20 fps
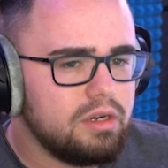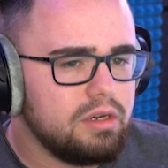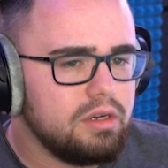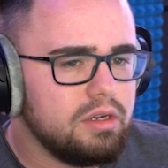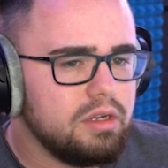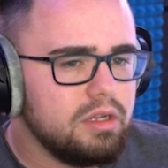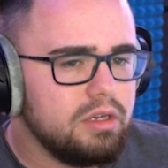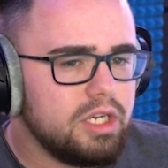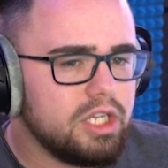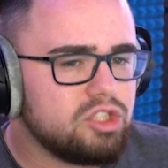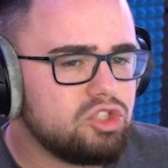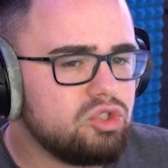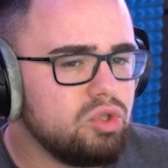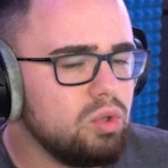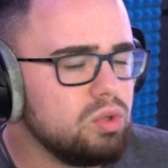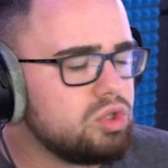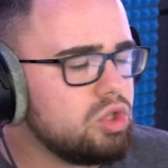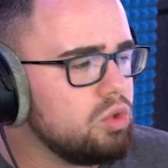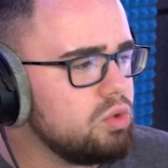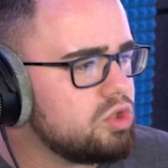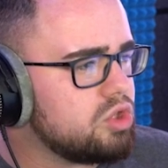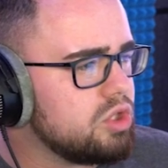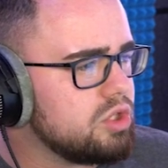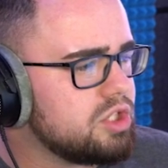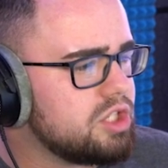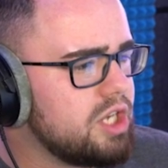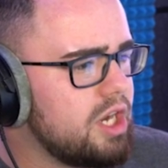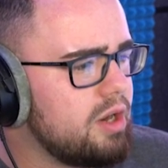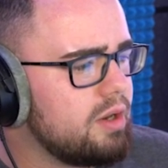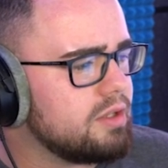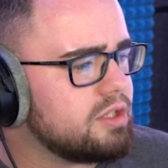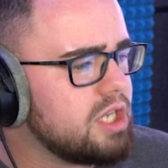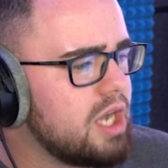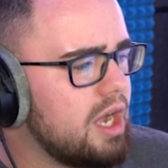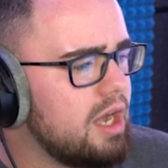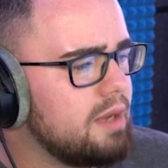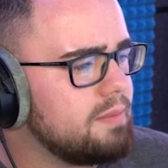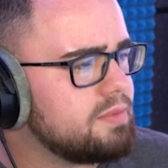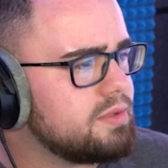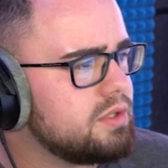Nasutur
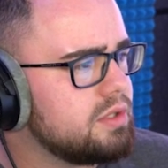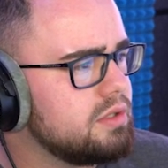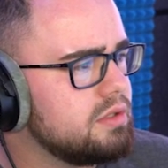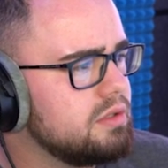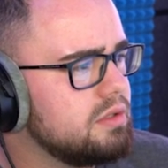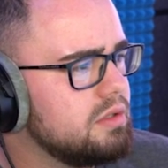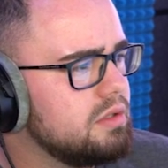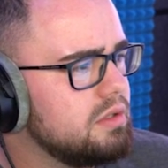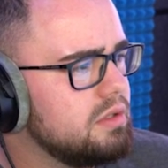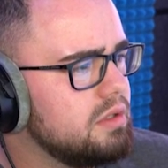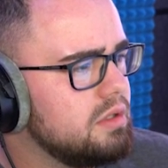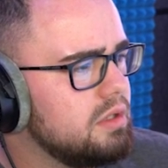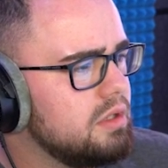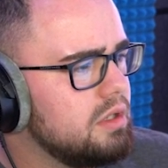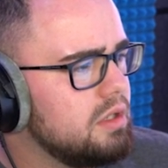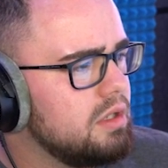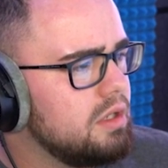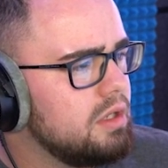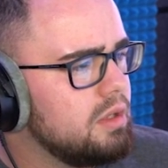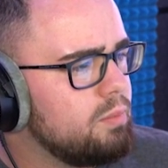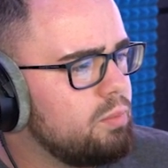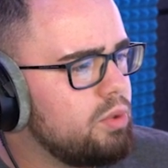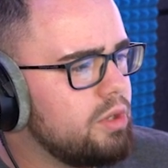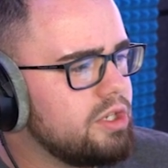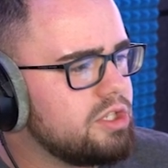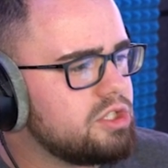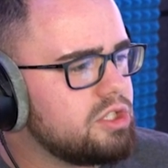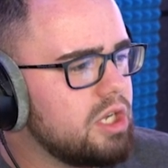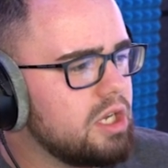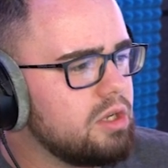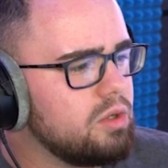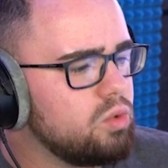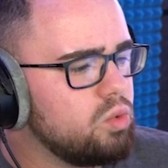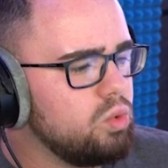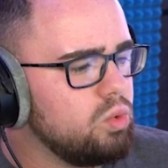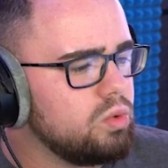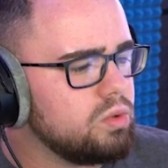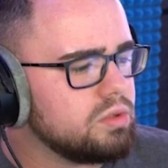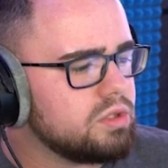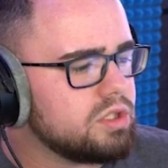Ceratops.
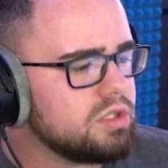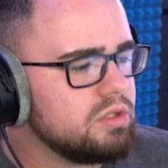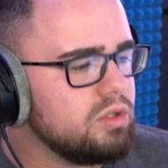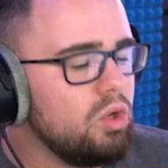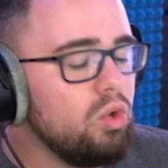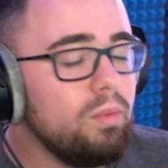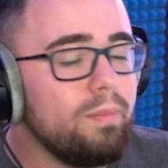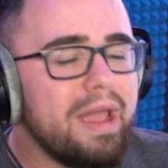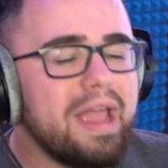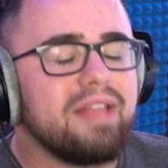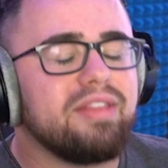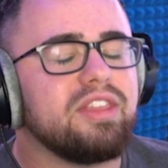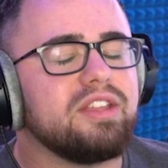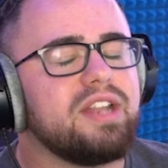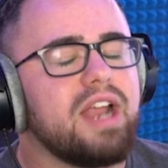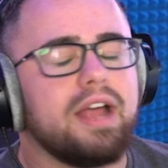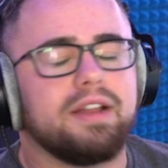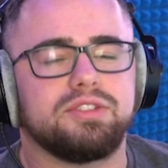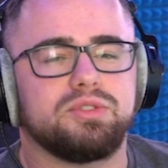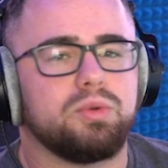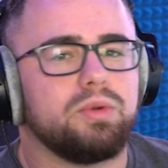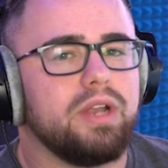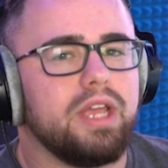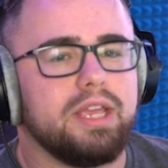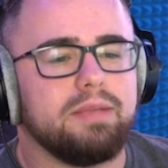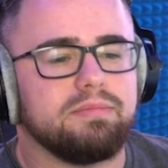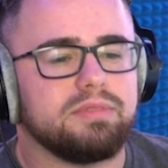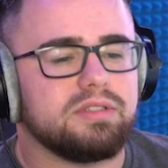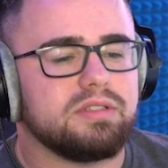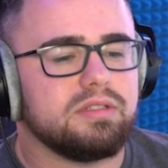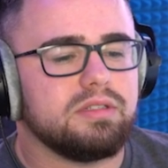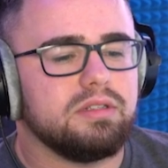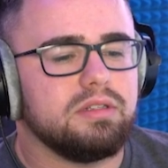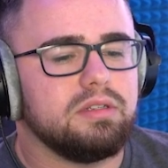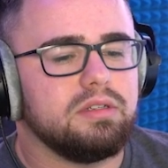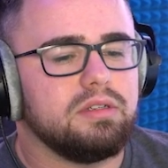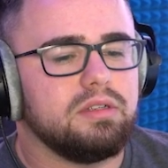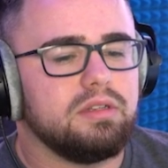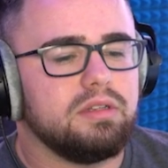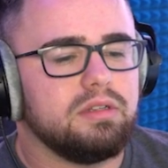Prestakakukus. Who made the dinosaur names?
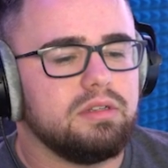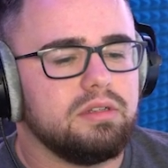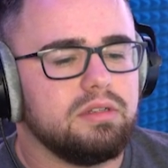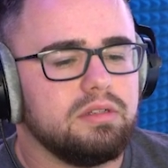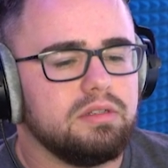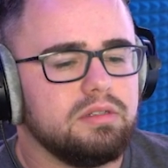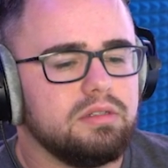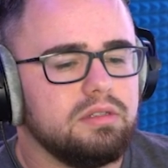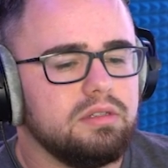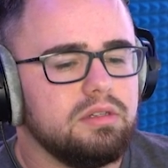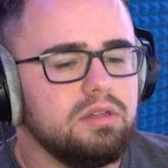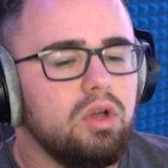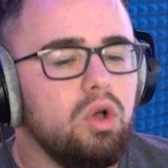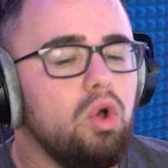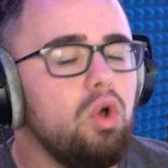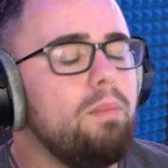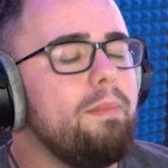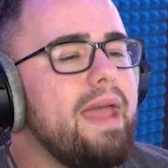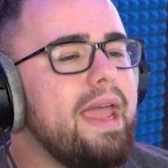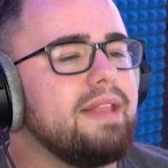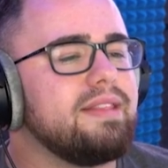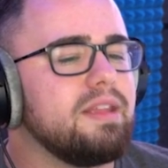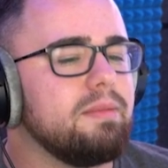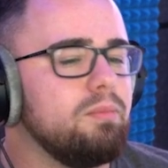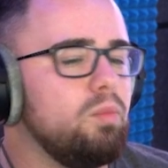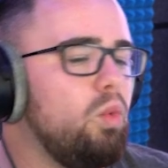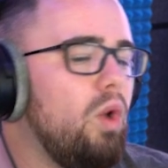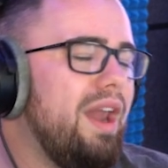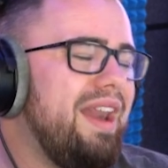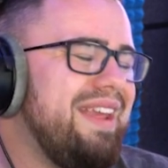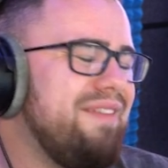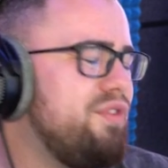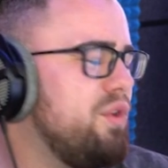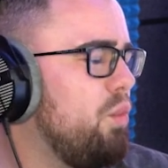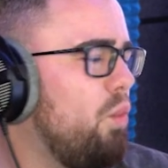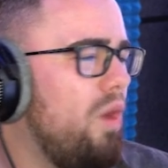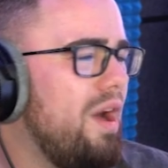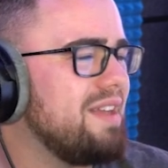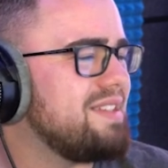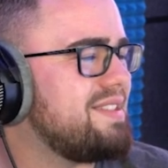Who made them? What even
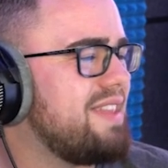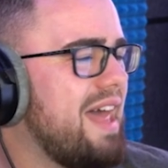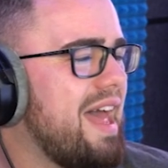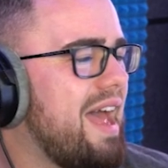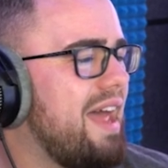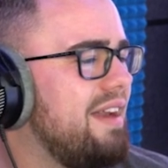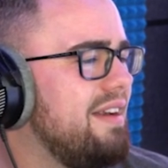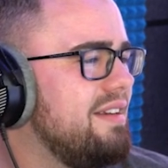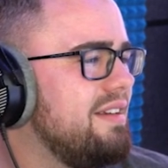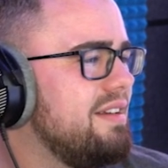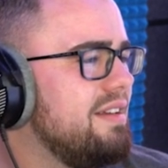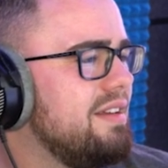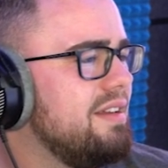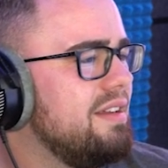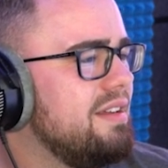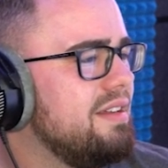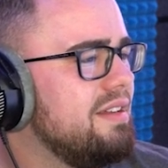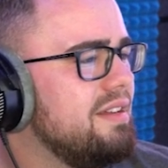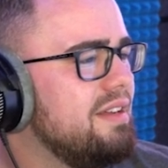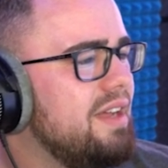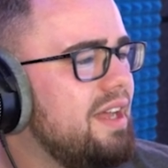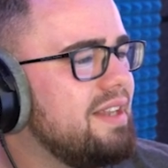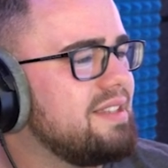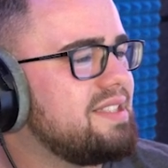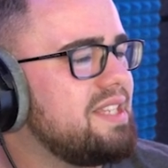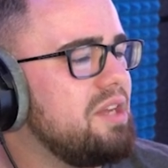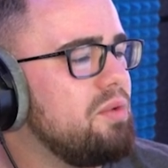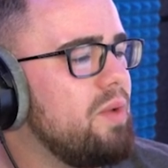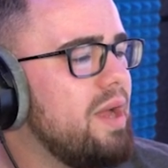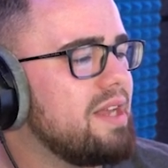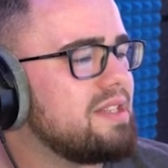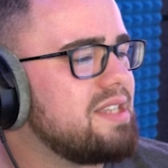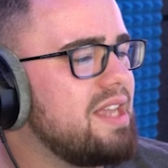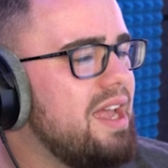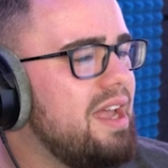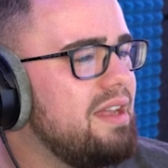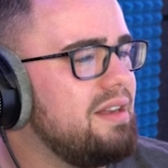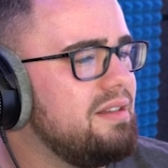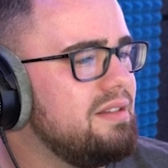was that? Had a T-Rex head.